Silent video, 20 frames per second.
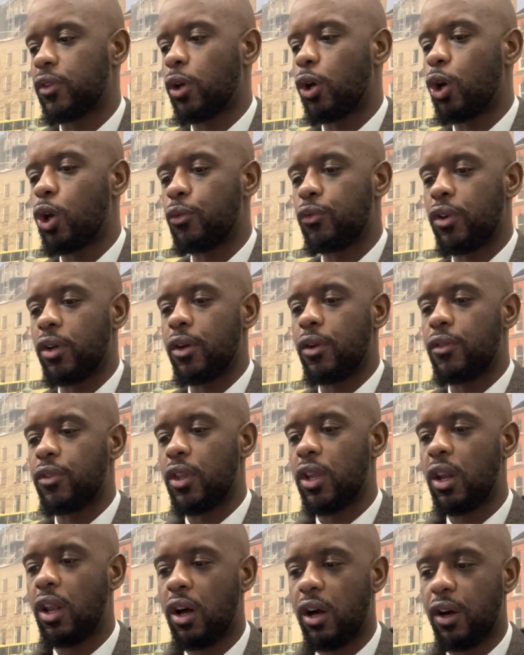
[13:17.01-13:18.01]
over
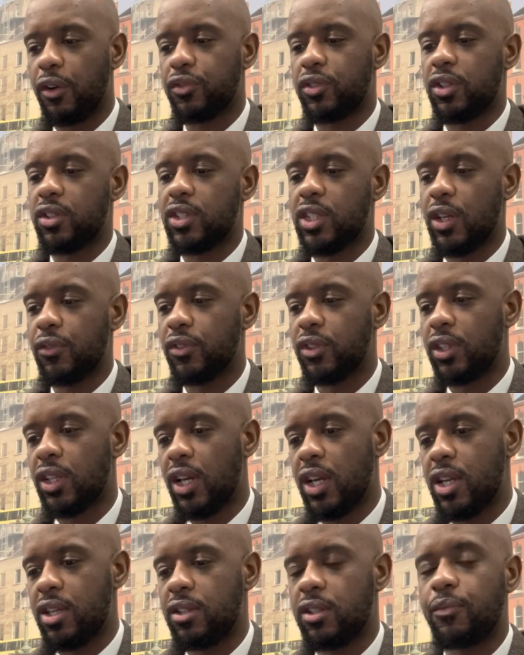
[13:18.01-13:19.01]
the last 7
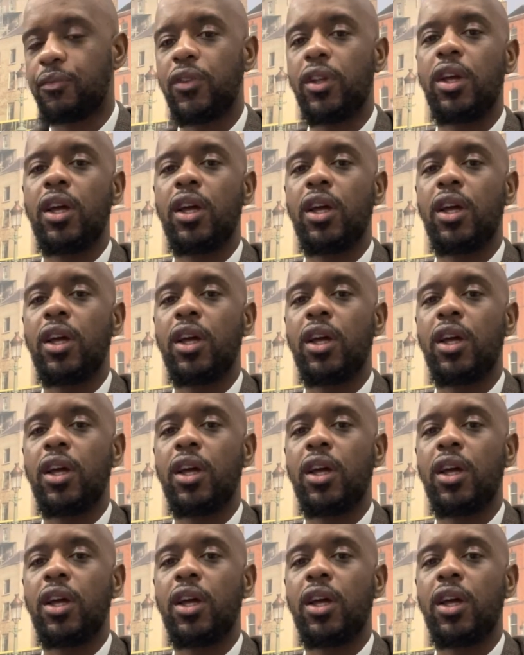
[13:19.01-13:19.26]
days.